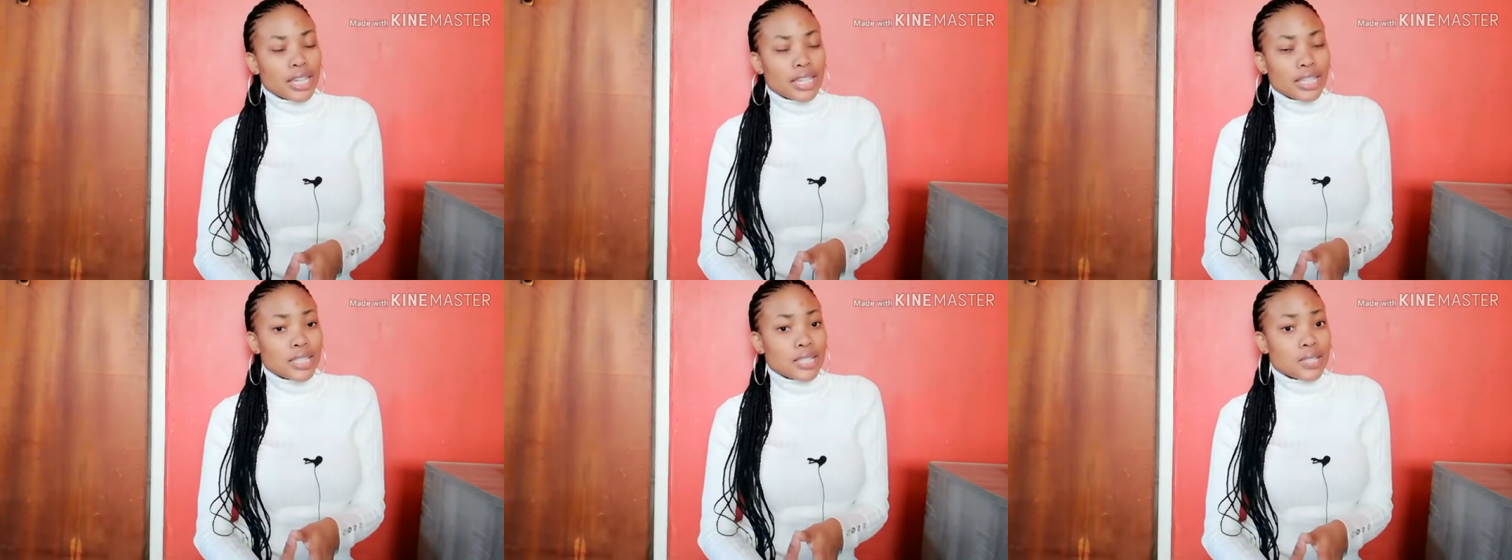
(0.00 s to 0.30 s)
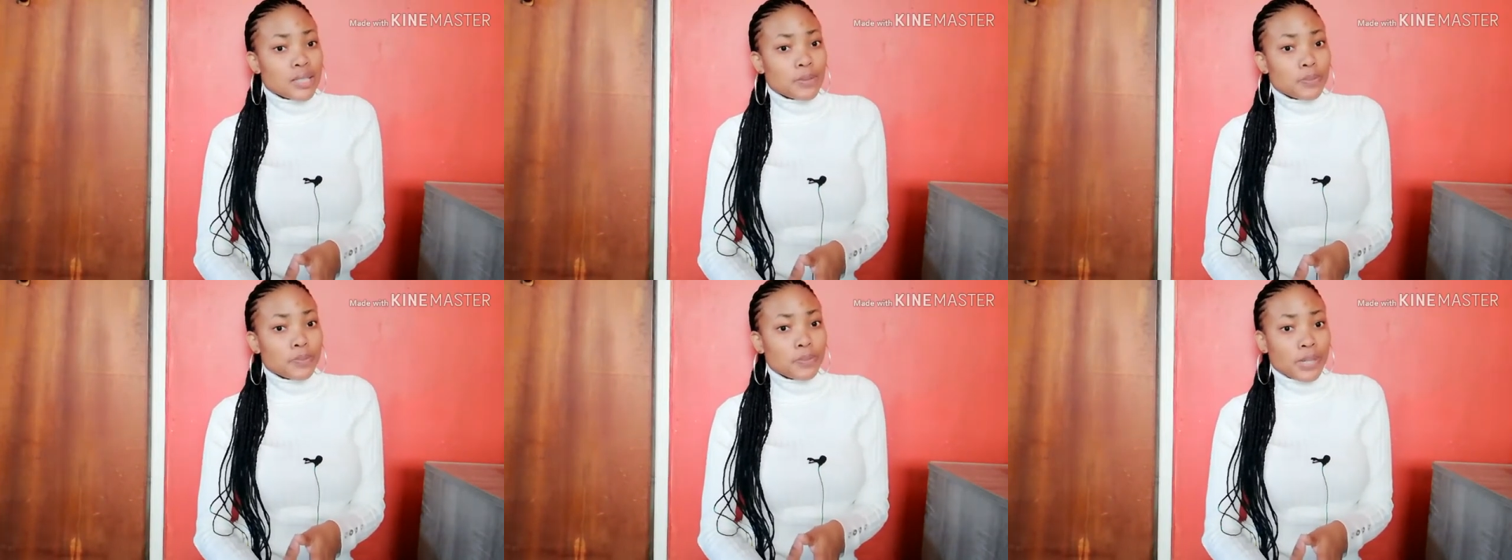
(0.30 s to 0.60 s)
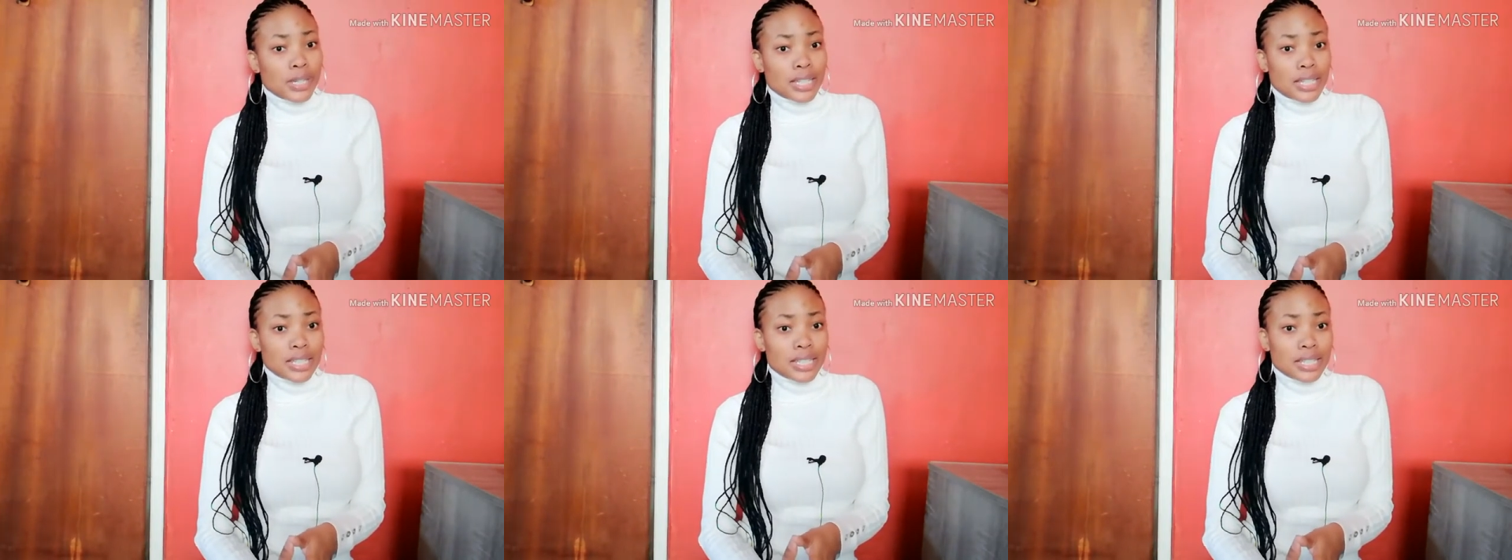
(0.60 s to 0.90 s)
it's
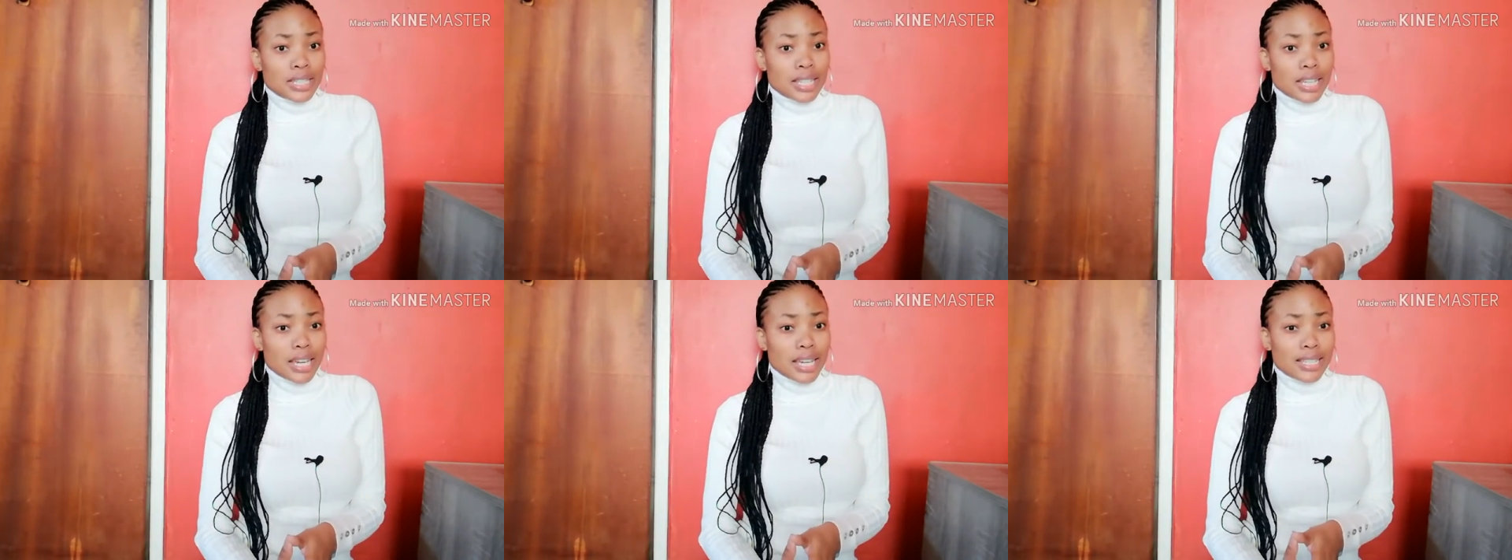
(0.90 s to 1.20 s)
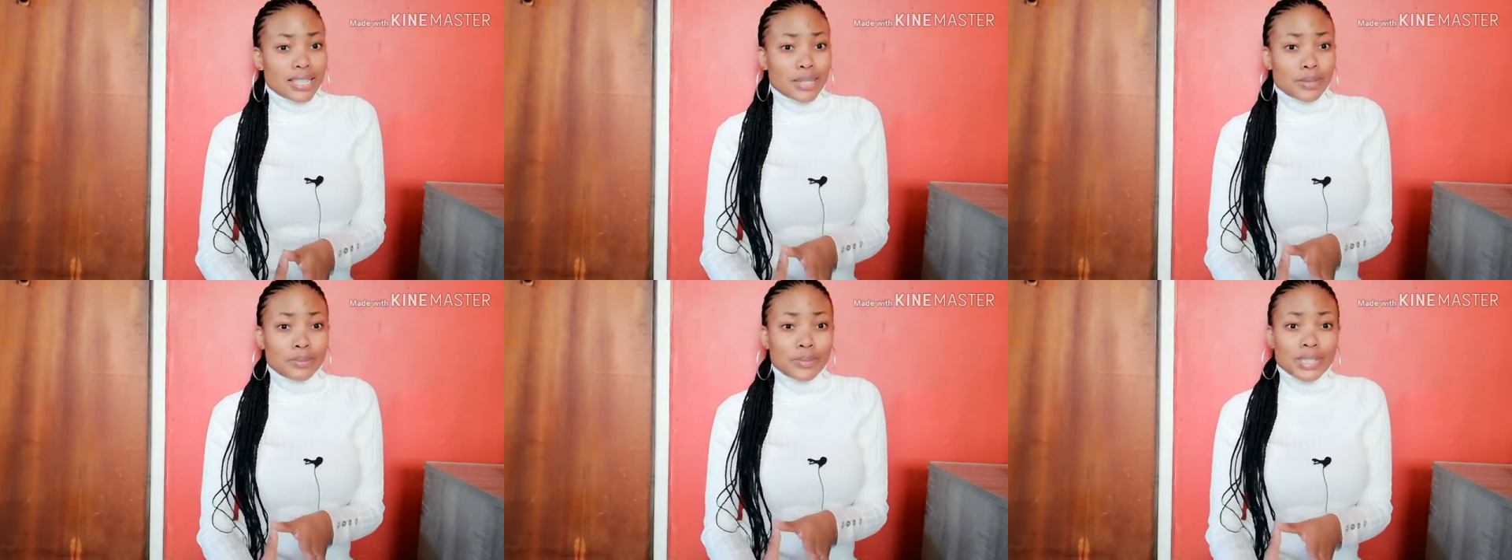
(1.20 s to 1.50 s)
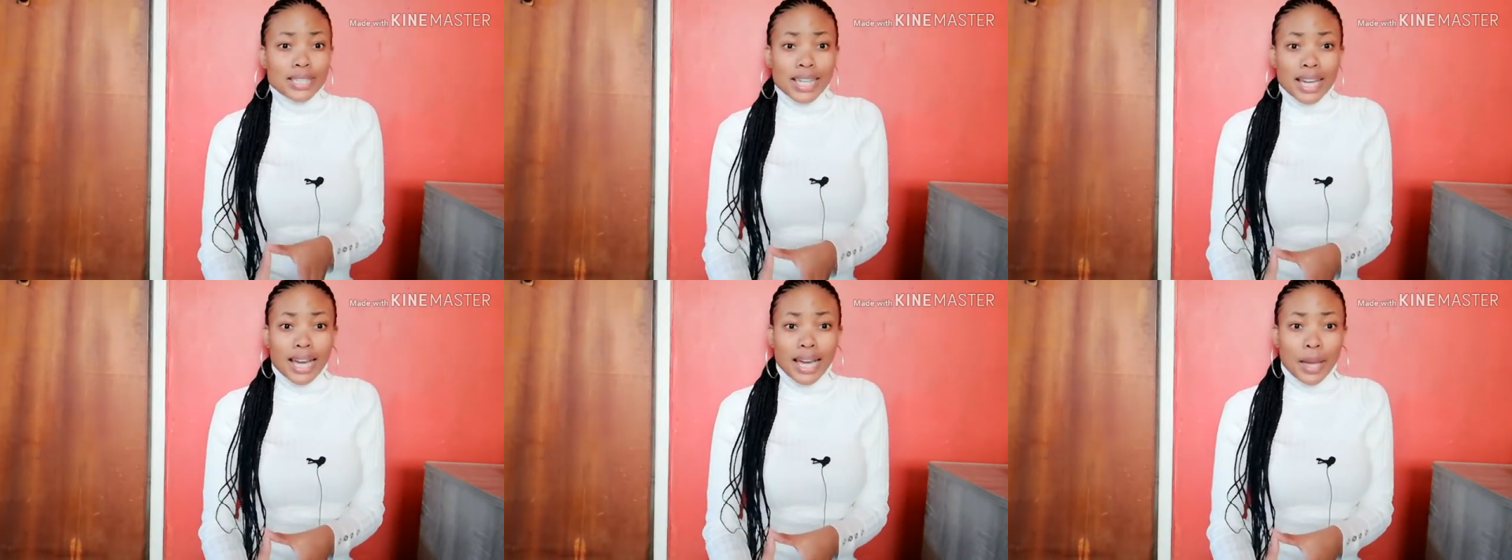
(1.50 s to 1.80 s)
been some
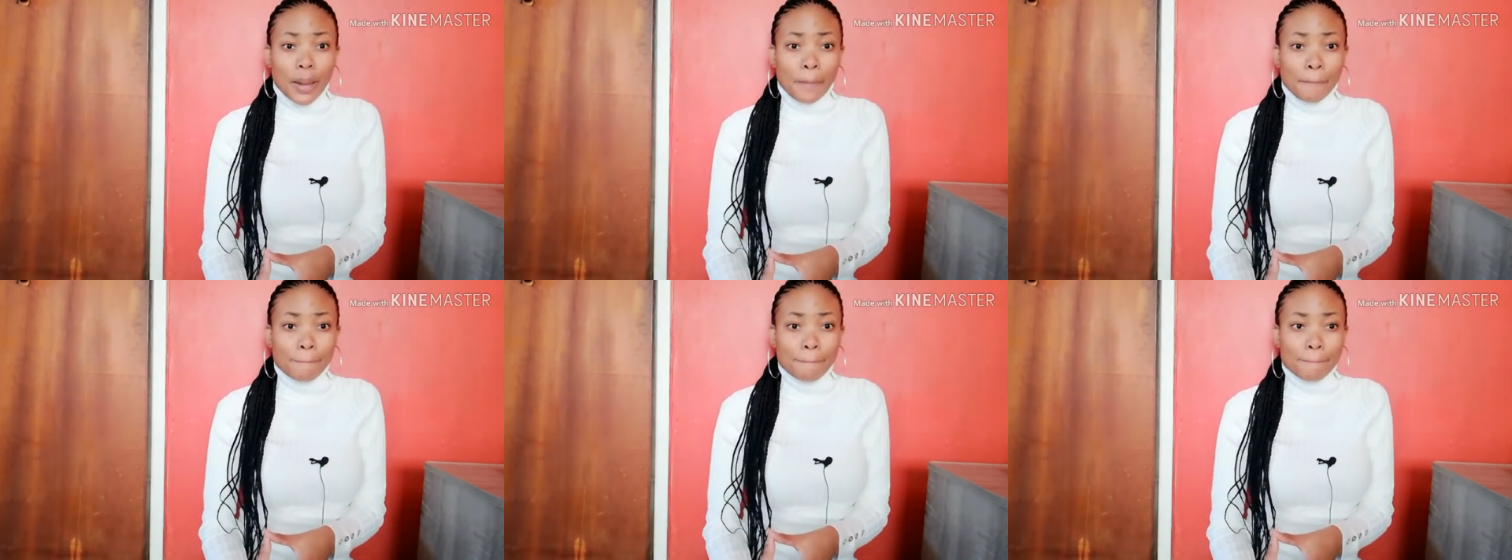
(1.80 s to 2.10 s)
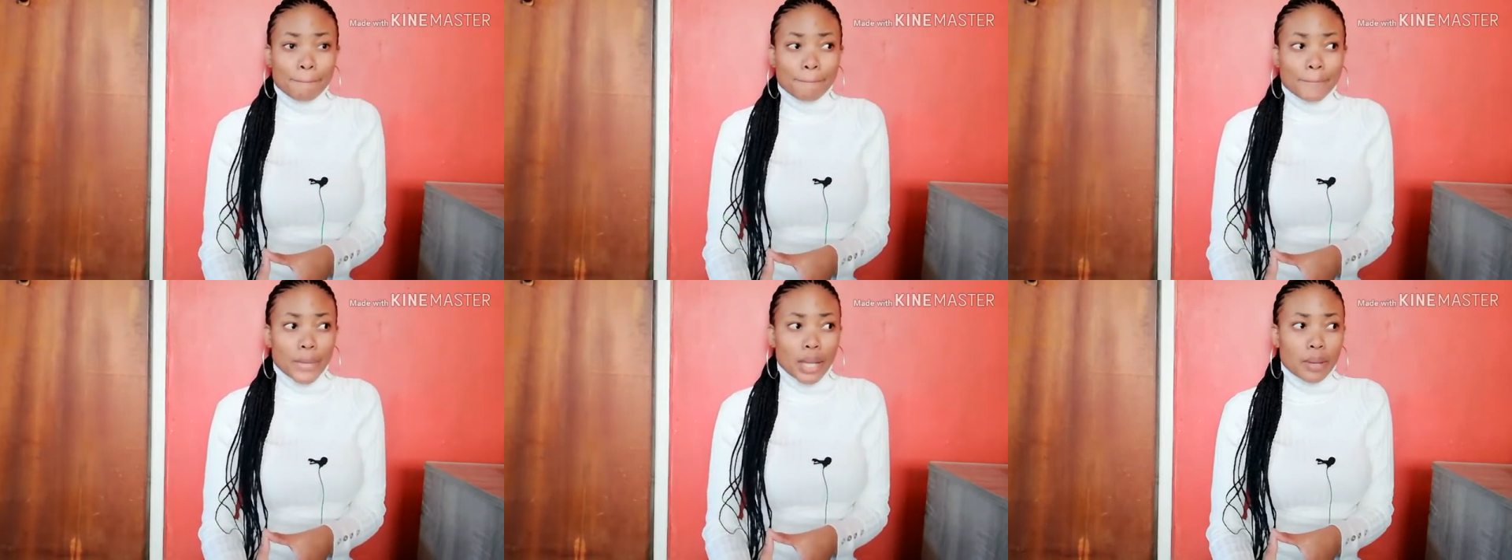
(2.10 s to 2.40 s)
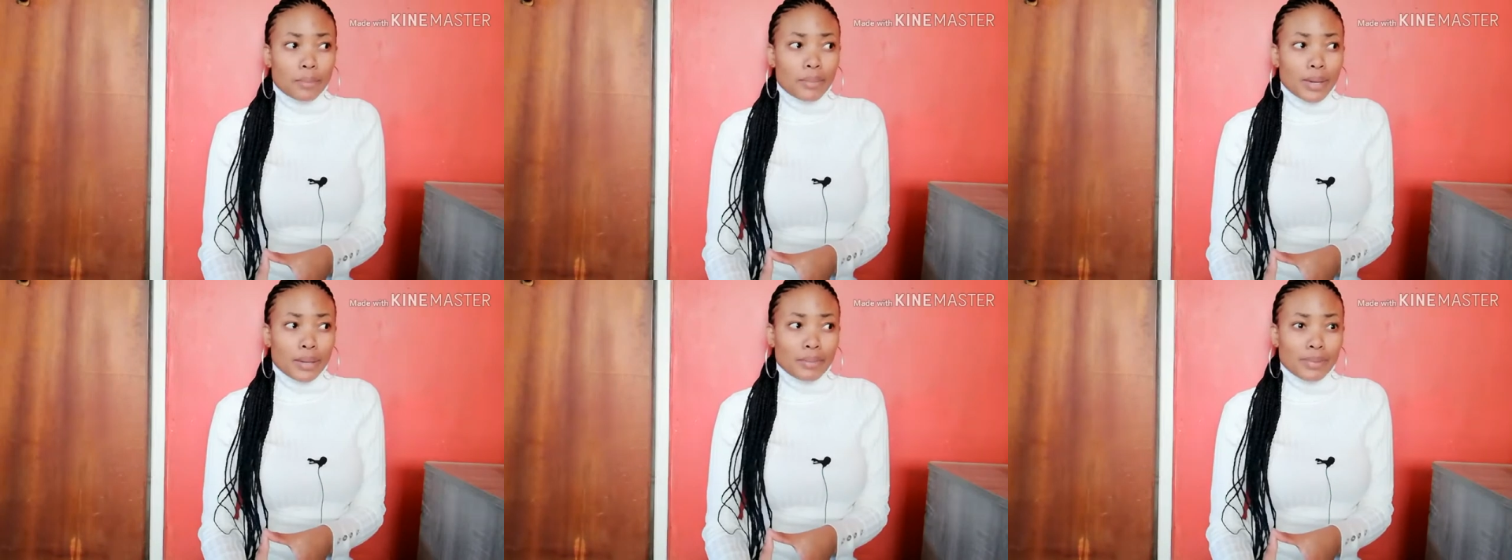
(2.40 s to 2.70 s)
time,
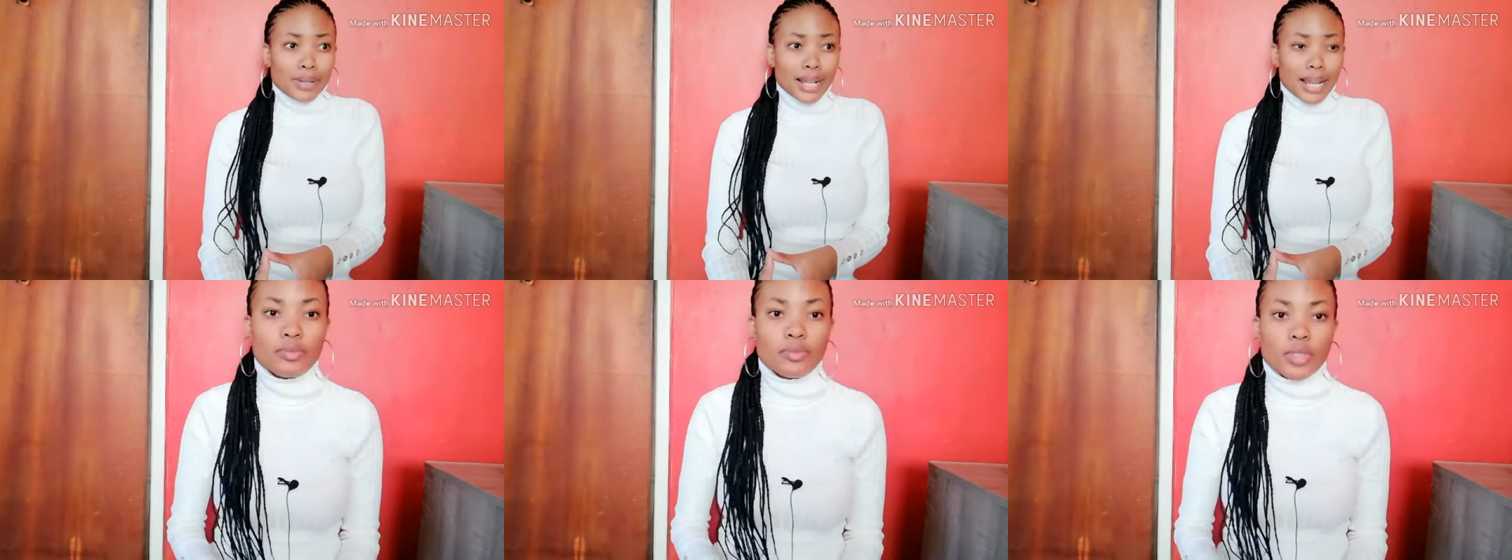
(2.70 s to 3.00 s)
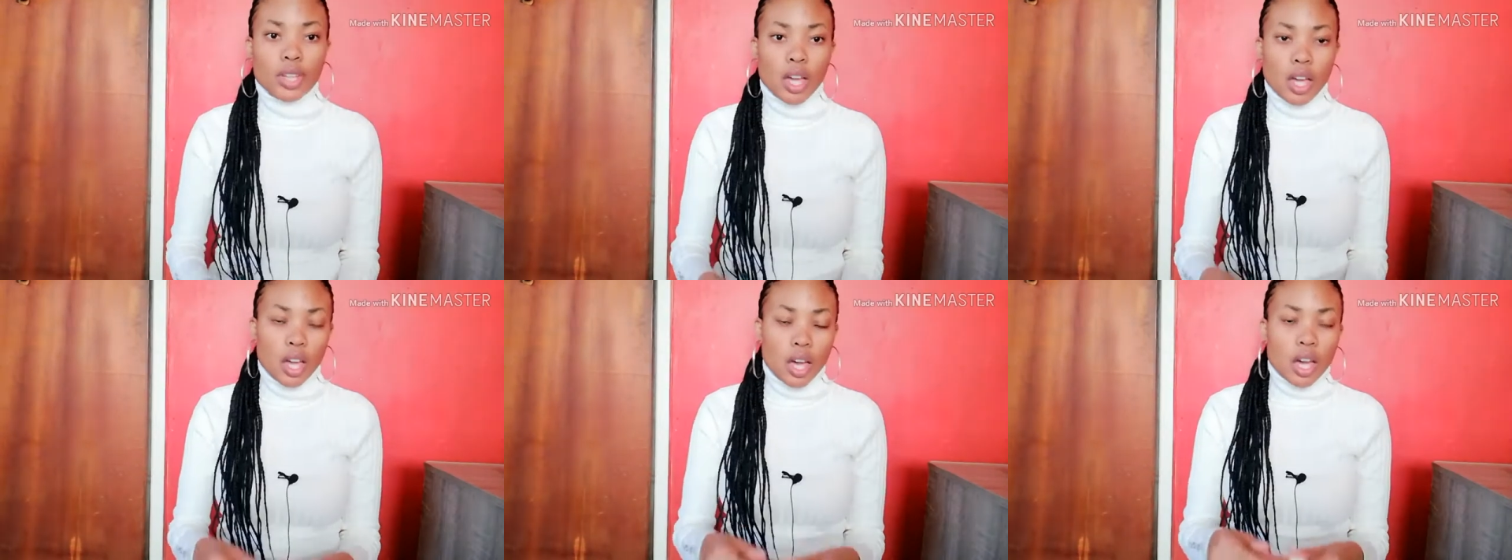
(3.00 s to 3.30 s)
maybe like,